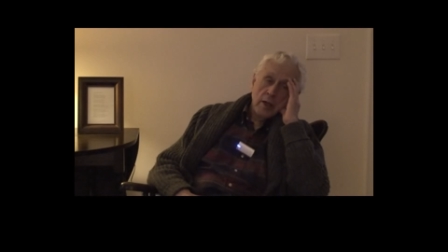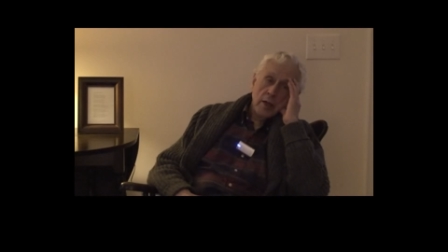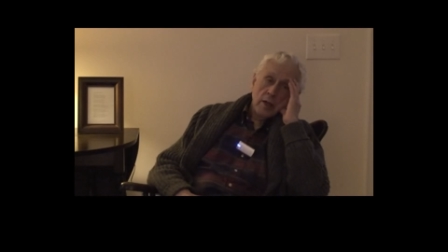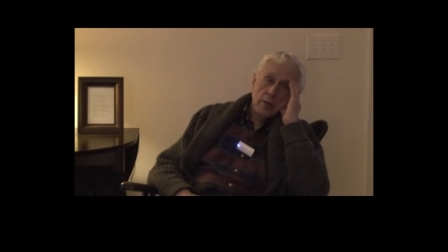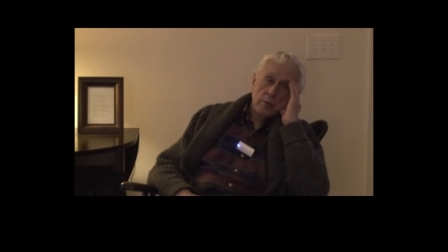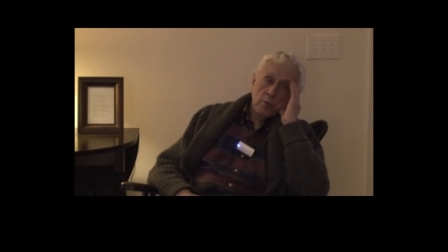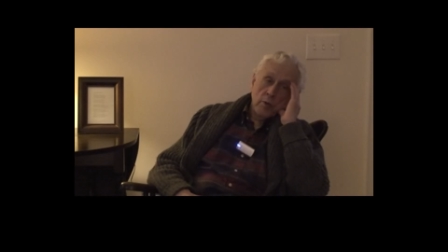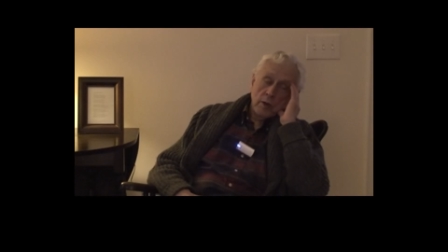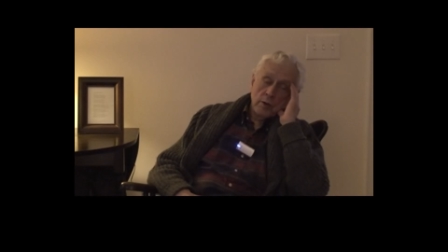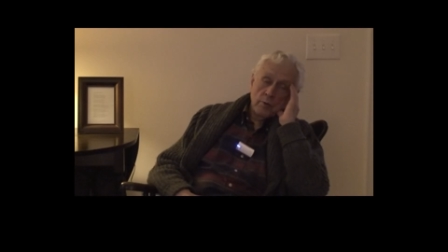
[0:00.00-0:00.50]

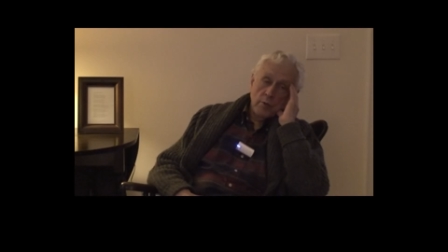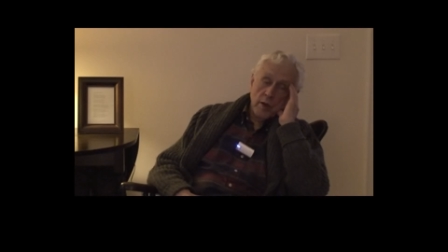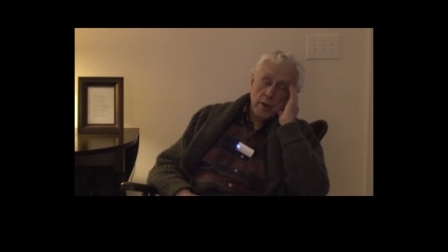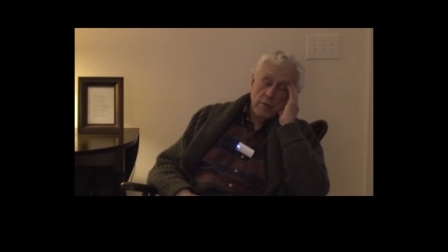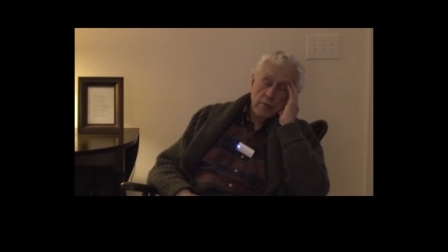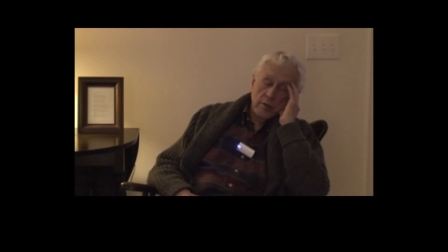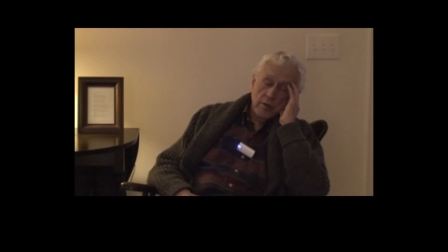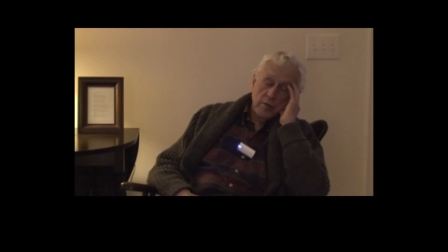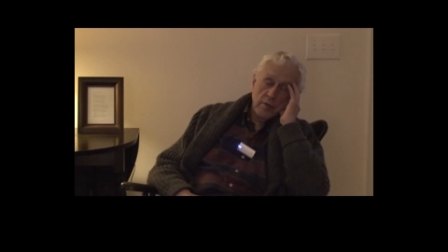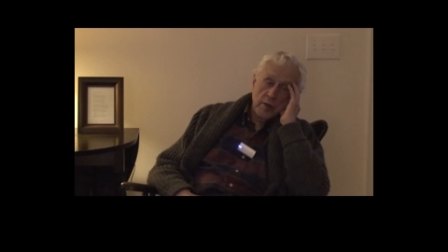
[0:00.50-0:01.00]
And one way
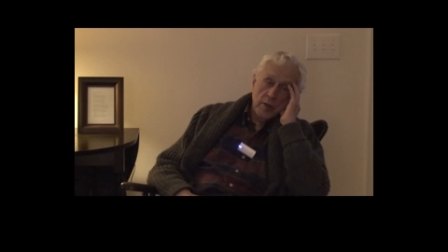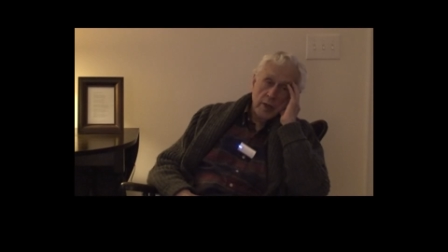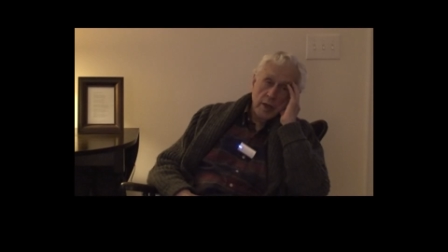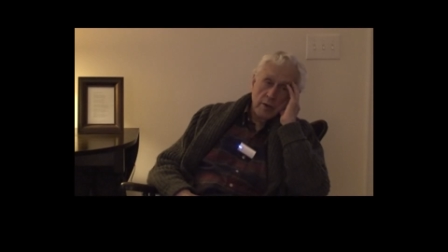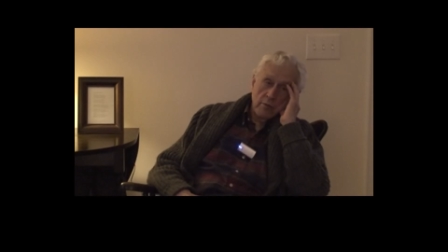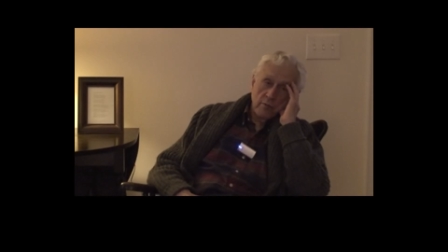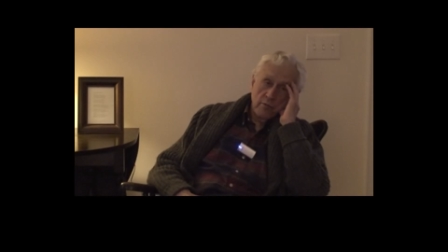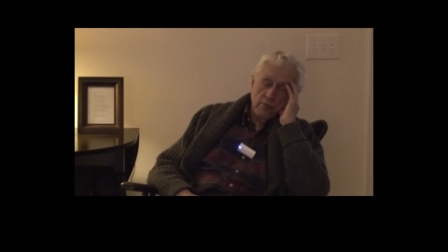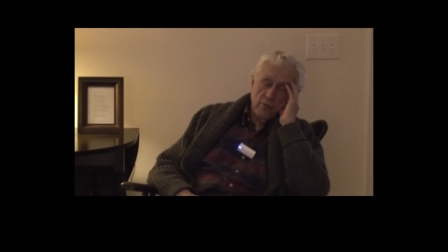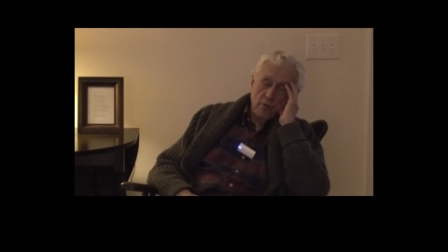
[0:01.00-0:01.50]
of giving
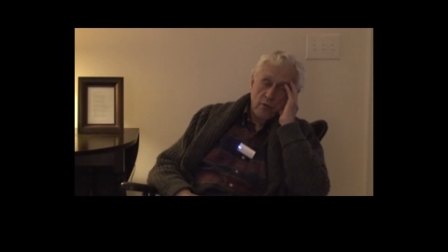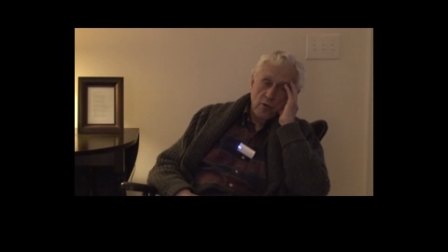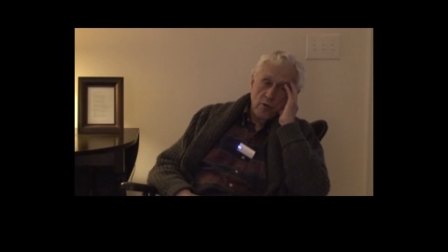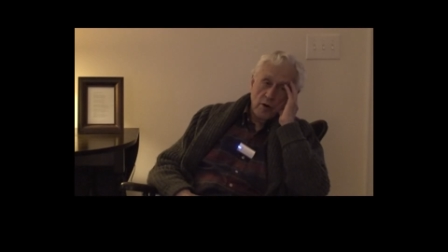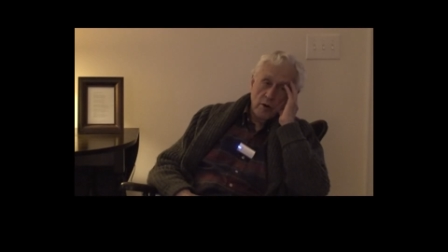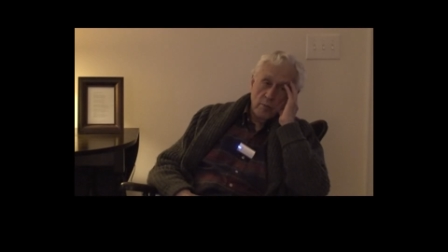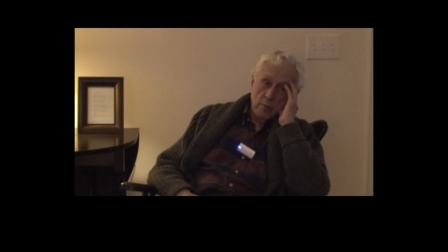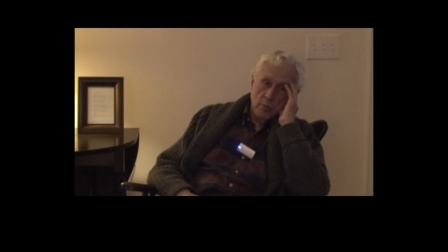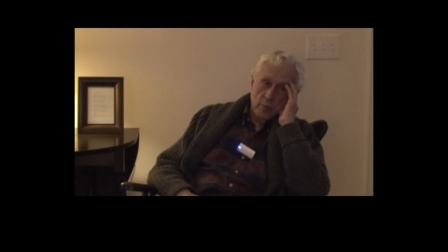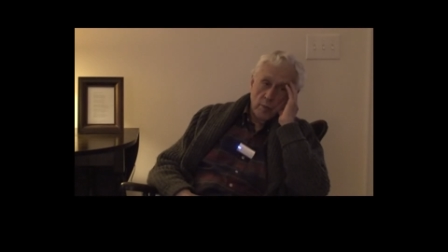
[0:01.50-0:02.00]
that
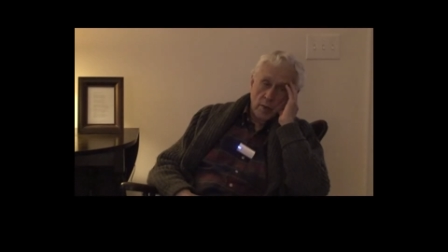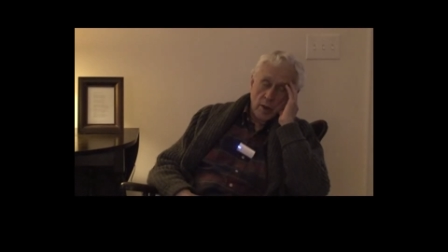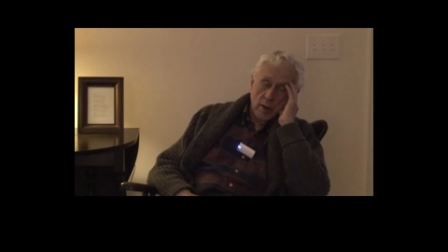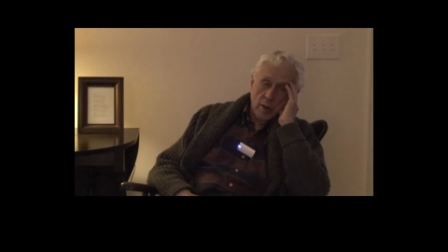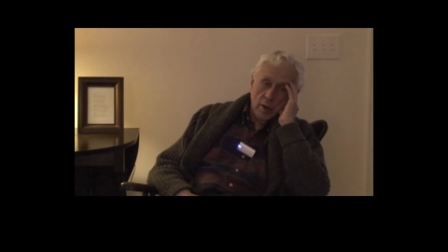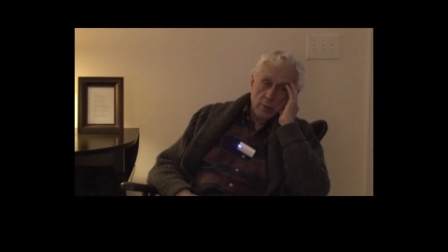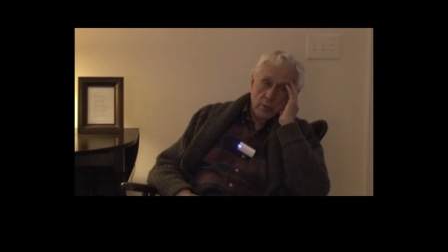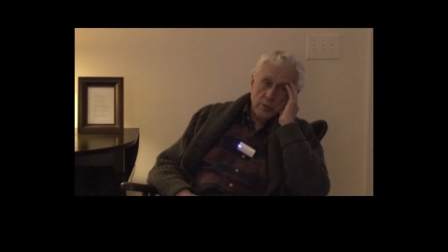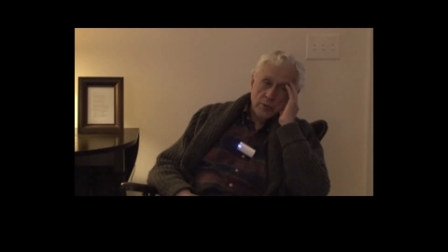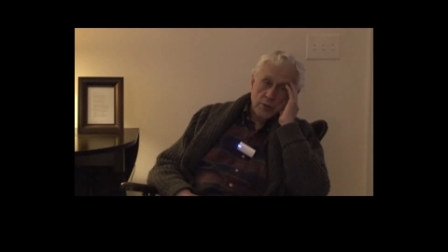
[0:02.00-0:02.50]
form
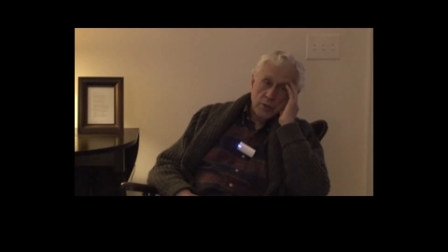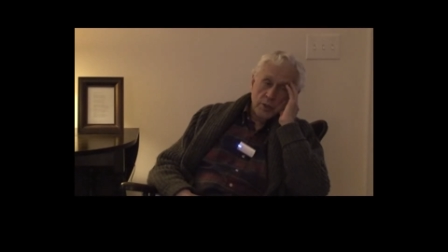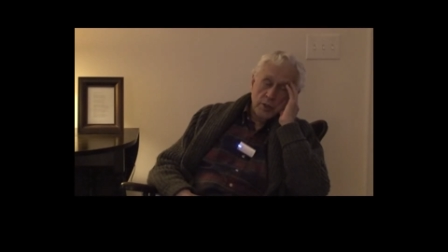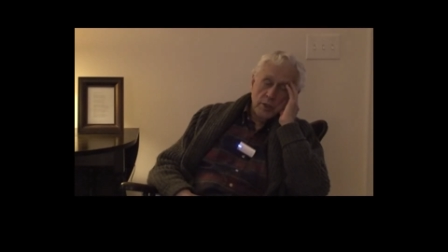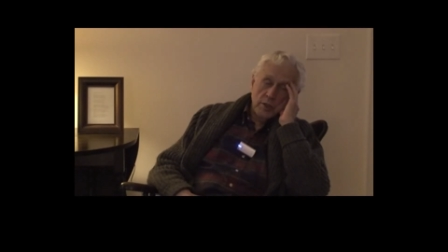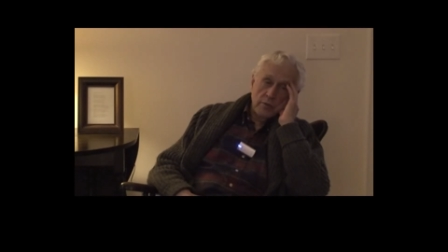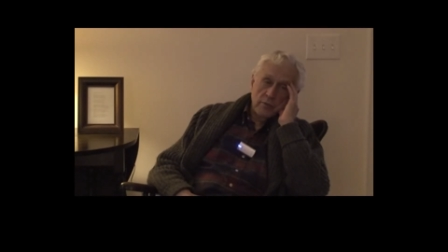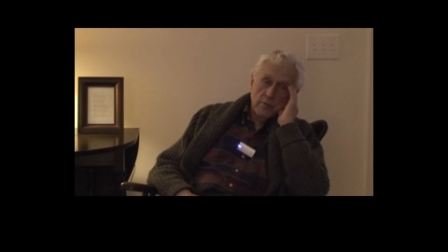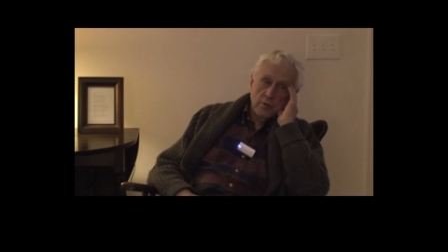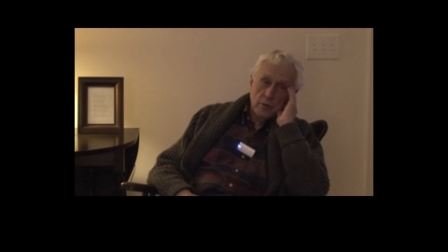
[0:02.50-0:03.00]
was
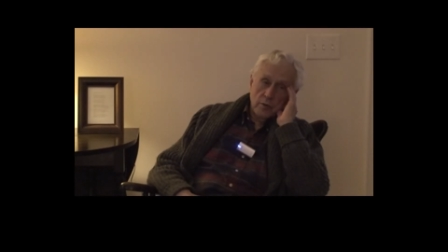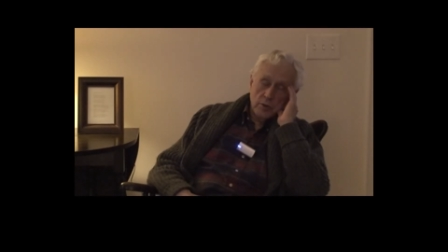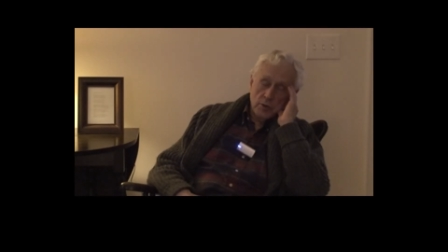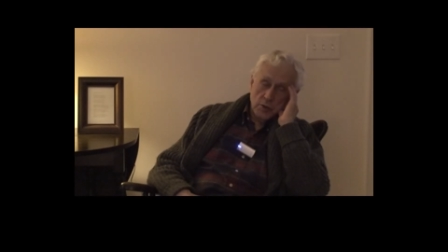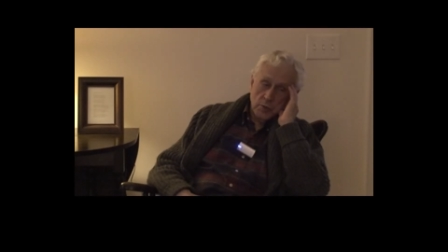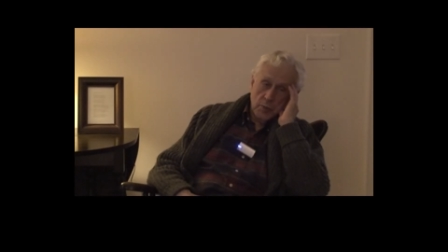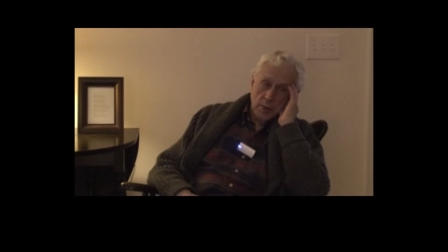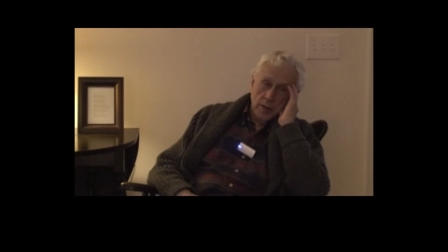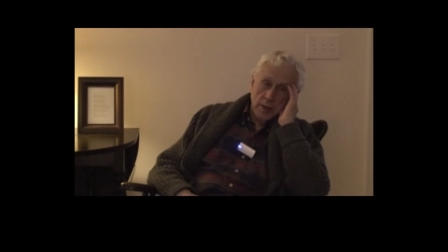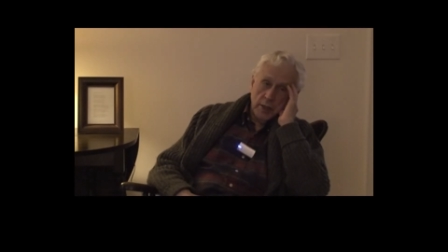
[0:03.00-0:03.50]
indeed to
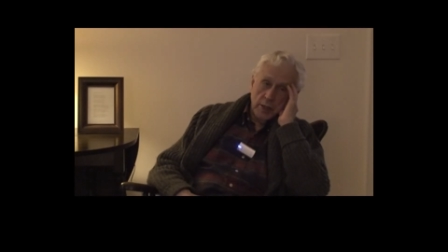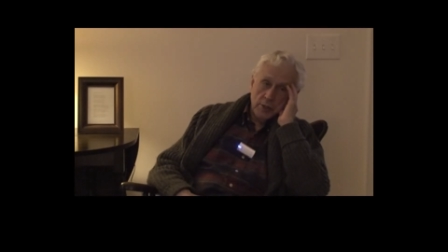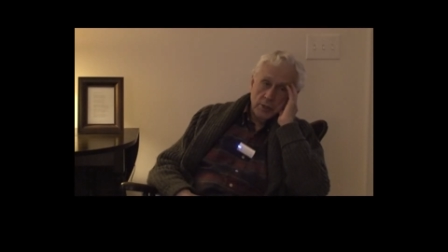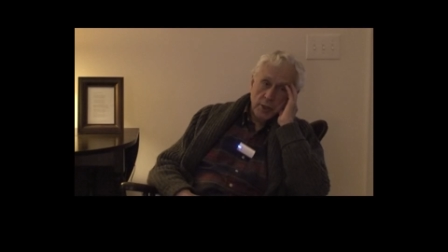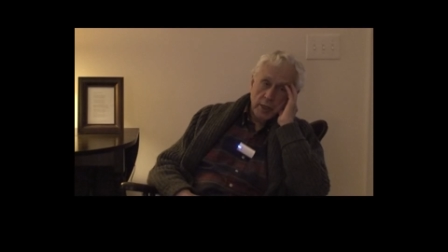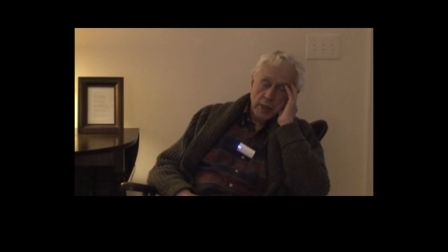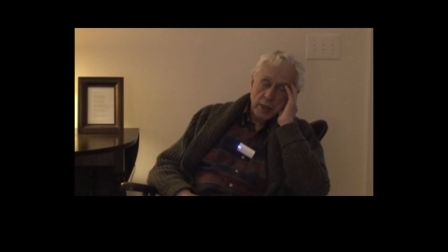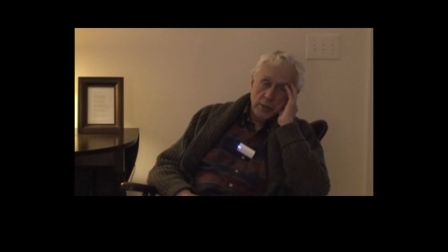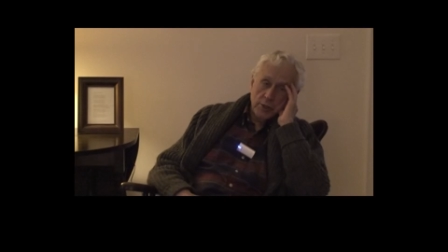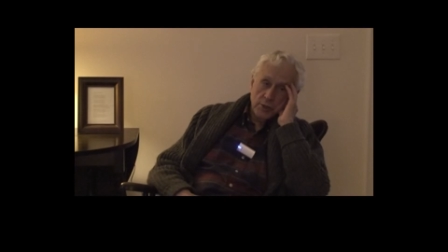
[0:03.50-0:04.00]
focus upon
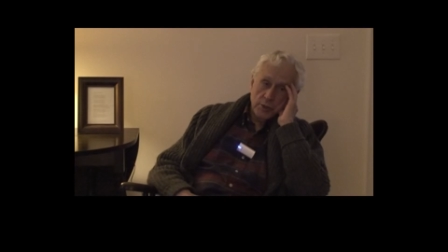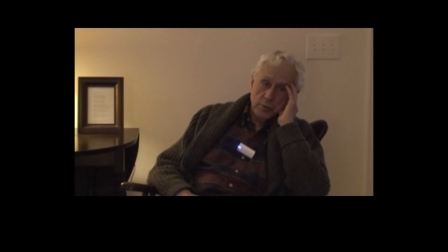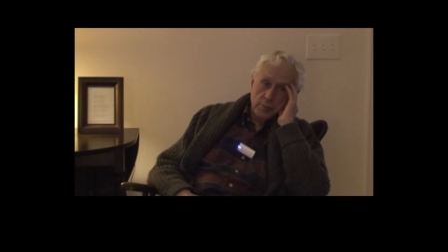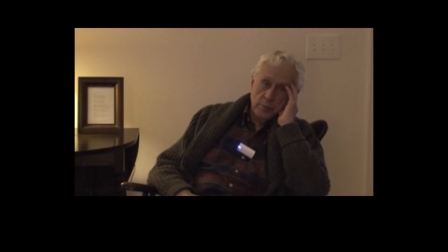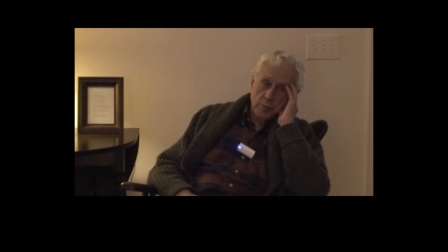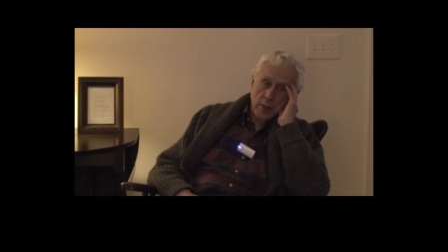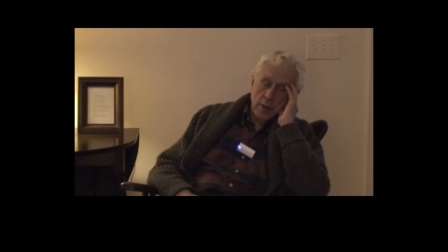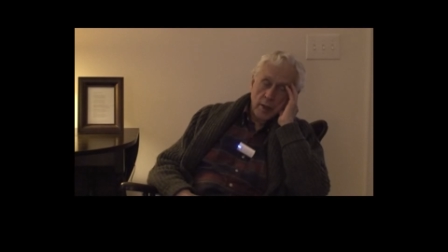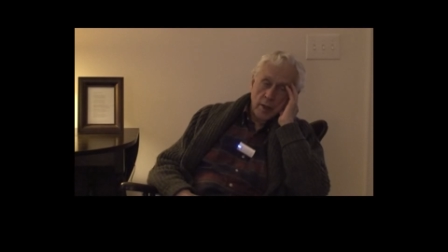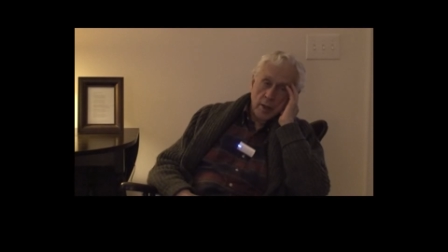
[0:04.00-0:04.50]

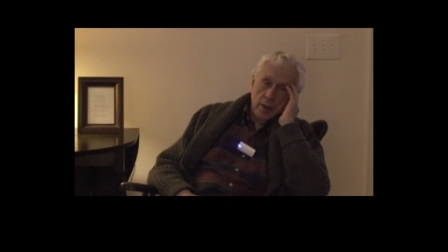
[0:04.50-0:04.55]
education.